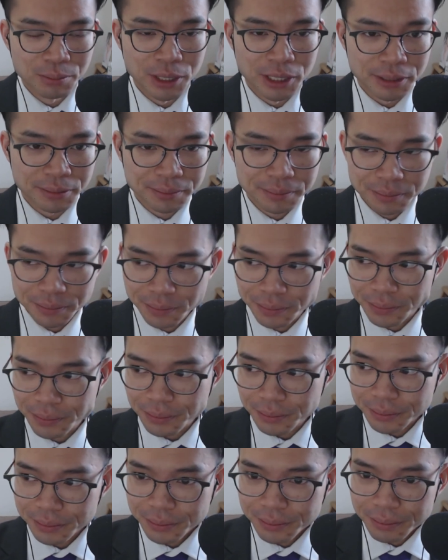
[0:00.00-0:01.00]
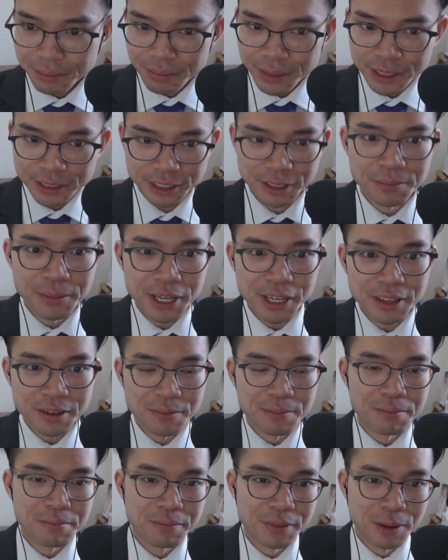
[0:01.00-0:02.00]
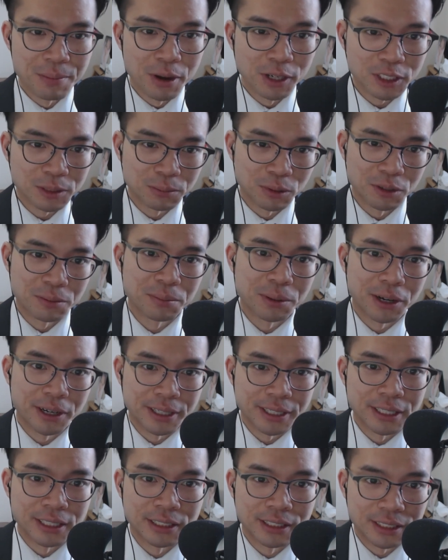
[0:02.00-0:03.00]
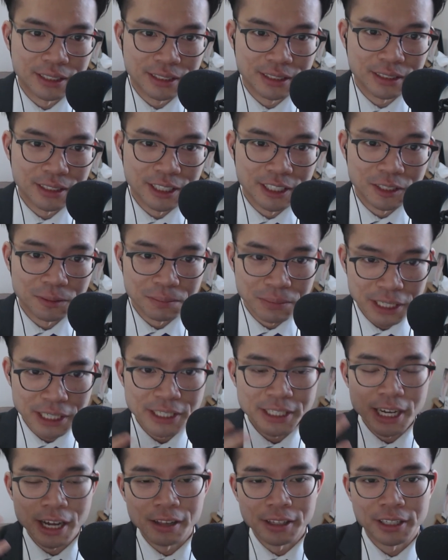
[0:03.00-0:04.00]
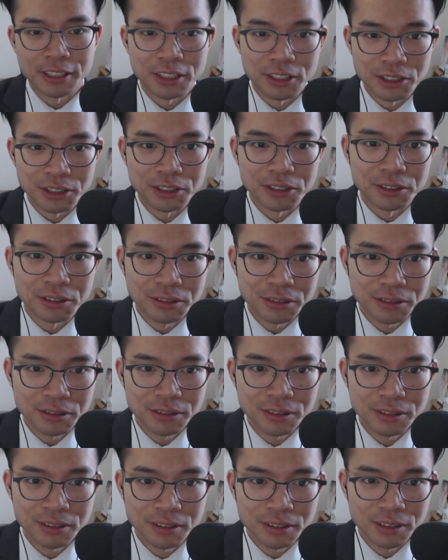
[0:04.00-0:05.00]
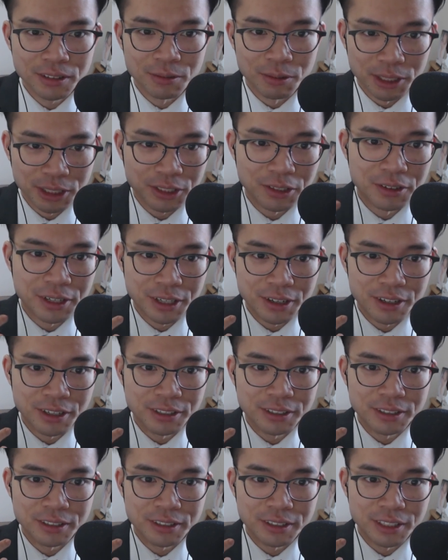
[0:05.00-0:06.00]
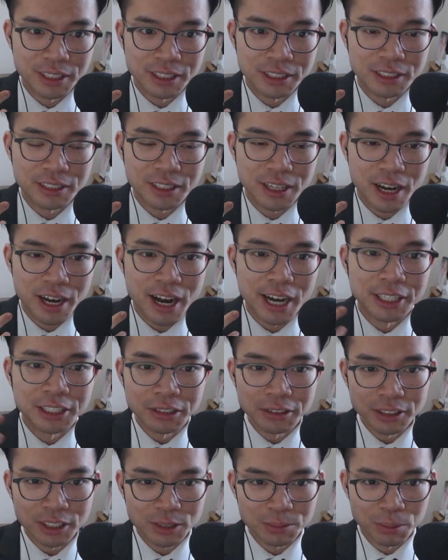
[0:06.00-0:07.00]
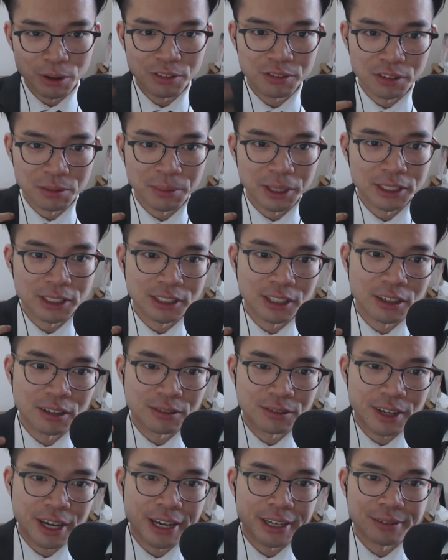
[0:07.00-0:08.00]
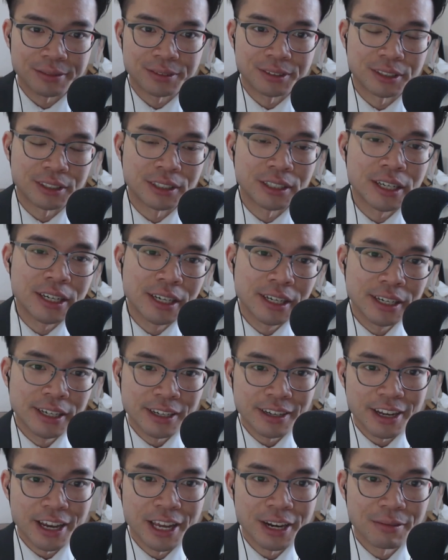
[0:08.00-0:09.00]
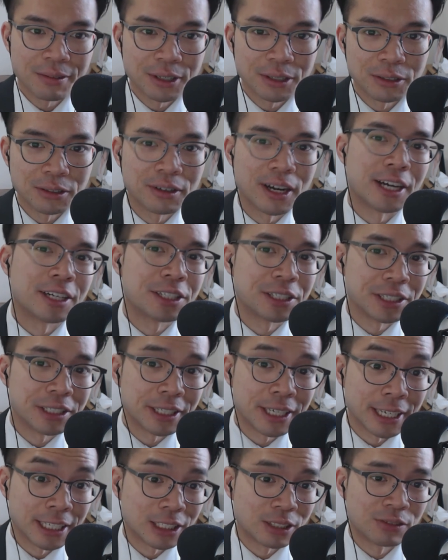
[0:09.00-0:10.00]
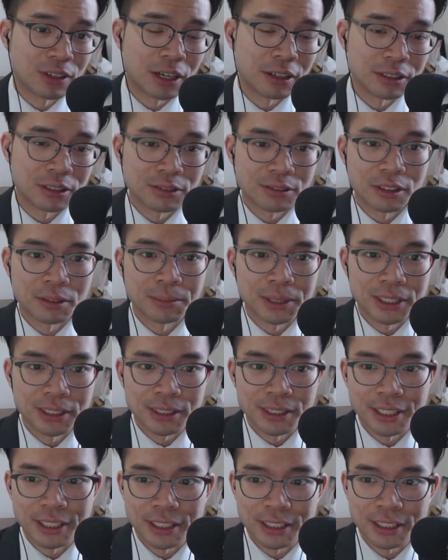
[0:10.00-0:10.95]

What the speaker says: But to me, the most important part is me telling you what's going on. I do this both for myself and for anyone who actually gains value from it.